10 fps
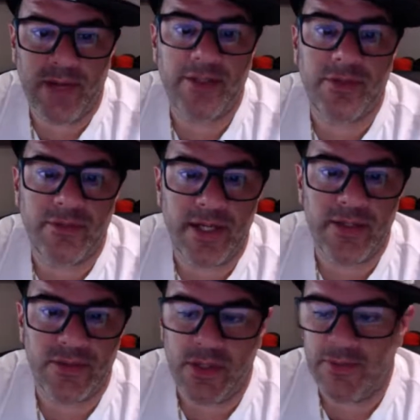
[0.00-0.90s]

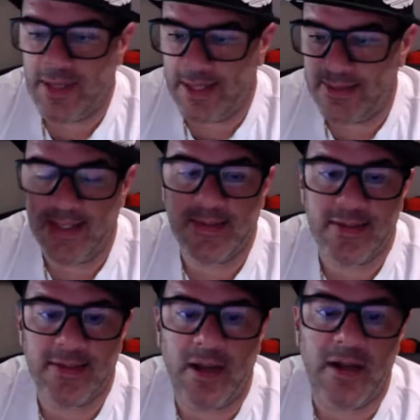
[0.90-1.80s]
retrograde is over and things
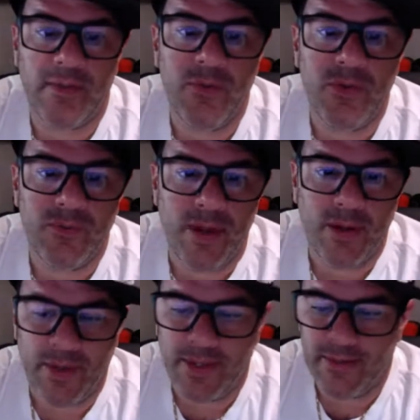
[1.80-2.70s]
are starting to move
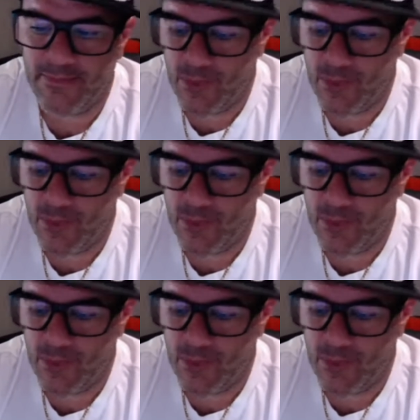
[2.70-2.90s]
my way.